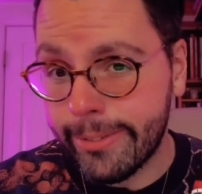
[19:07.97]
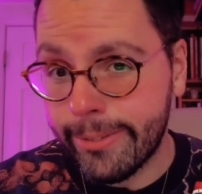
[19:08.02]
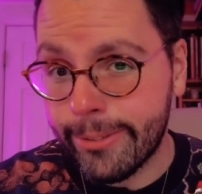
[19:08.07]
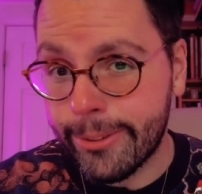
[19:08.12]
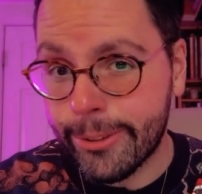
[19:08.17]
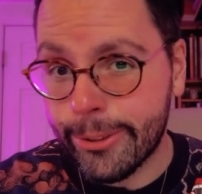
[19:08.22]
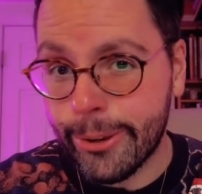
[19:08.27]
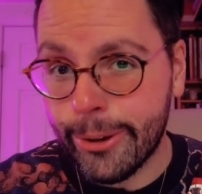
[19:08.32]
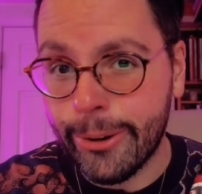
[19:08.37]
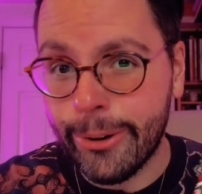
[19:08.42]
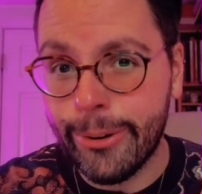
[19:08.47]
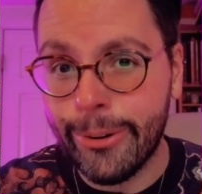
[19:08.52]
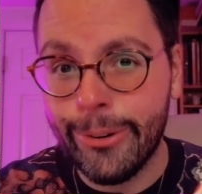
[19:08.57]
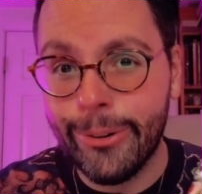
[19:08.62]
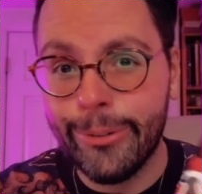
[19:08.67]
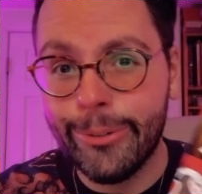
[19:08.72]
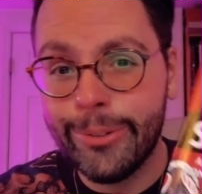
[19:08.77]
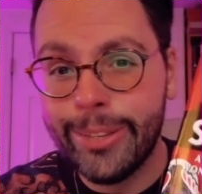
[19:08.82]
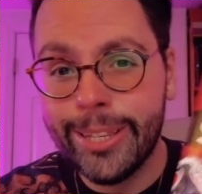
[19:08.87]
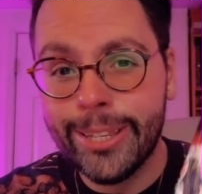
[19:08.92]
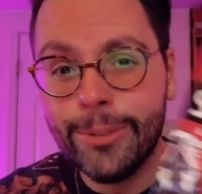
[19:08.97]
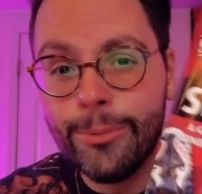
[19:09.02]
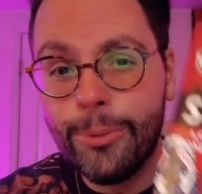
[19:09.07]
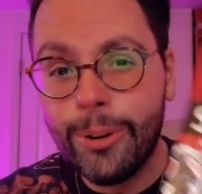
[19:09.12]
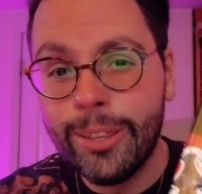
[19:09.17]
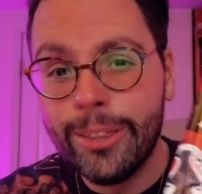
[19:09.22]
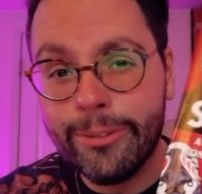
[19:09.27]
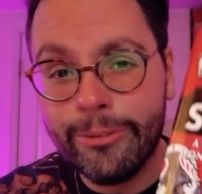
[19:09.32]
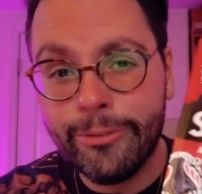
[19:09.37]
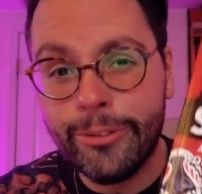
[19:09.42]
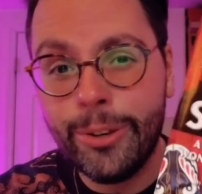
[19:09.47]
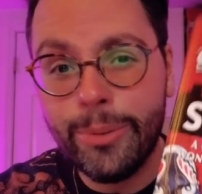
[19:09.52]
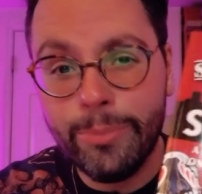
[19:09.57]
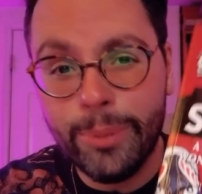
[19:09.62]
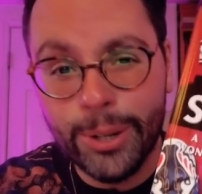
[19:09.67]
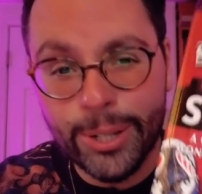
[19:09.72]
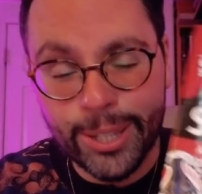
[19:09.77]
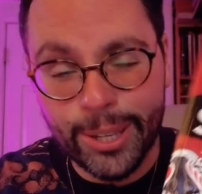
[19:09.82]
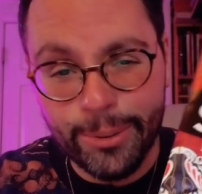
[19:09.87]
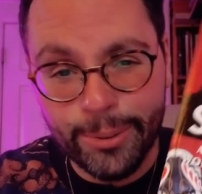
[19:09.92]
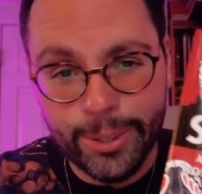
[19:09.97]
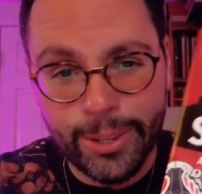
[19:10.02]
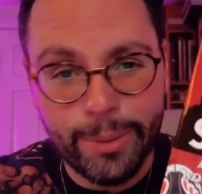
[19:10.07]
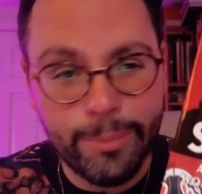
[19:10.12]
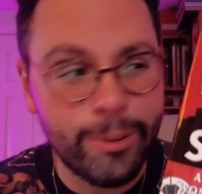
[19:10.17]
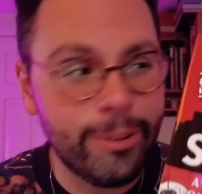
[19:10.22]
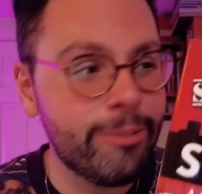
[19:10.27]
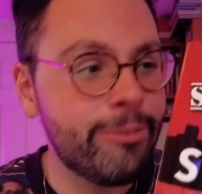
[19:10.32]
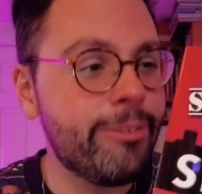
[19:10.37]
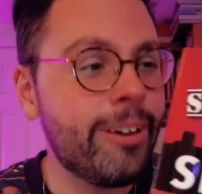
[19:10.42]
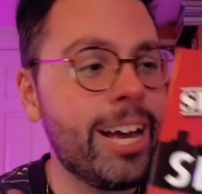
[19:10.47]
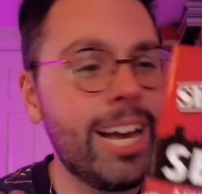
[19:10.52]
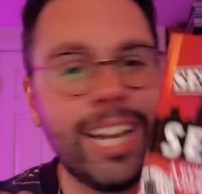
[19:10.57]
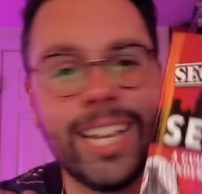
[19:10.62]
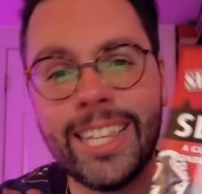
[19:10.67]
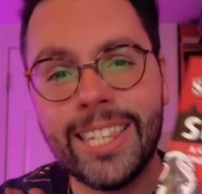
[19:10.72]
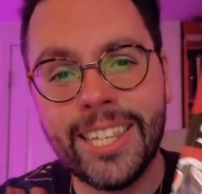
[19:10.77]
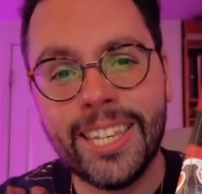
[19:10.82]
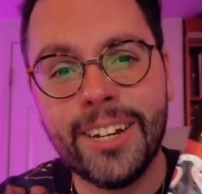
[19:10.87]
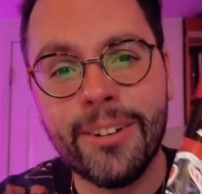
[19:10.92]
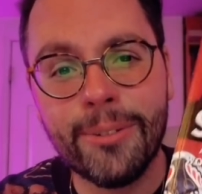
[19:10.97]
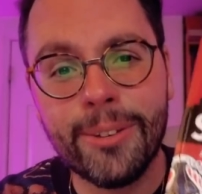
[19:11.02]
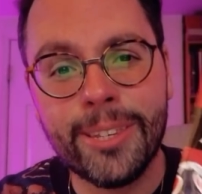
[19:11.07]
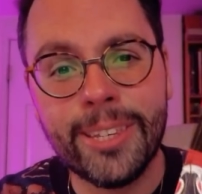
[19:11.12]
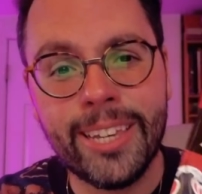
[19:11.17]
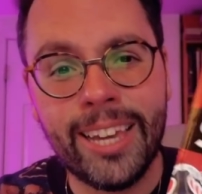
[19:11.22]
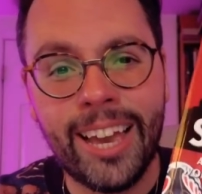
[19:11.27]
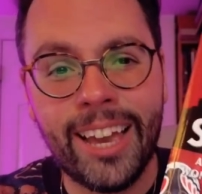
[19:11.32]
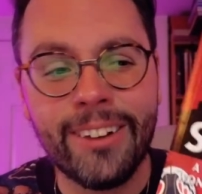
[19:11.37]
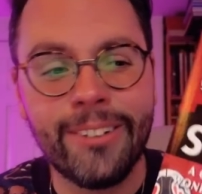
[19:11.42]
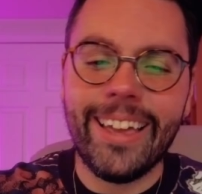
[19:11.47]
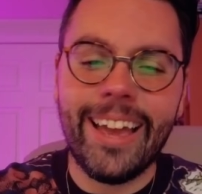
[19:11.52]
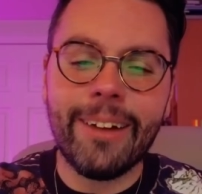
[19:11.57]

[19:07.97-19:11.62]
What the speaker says: So this is one of the few books I was able to find, Secret Seattle.